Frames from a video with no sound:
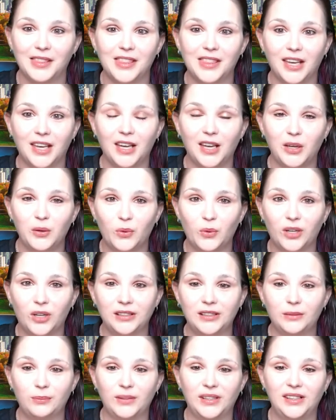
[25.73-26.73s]
They
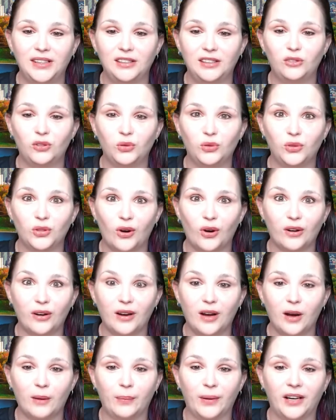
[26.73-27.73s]
wanted me to talk
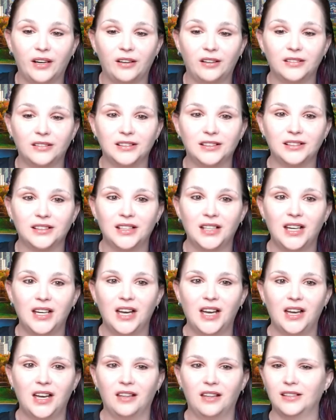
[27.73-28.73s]
about
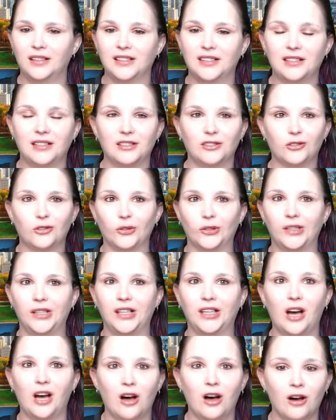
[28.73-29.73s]
this
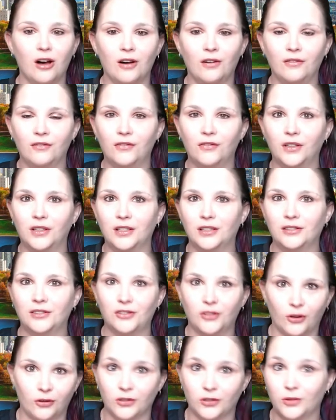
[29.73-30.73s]
history of
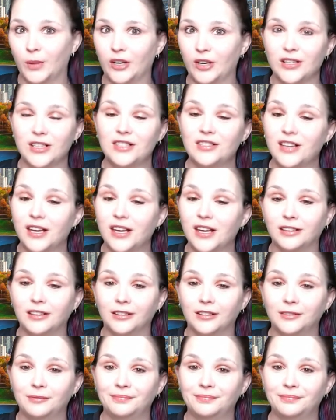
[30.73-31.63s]
Salisbury steak.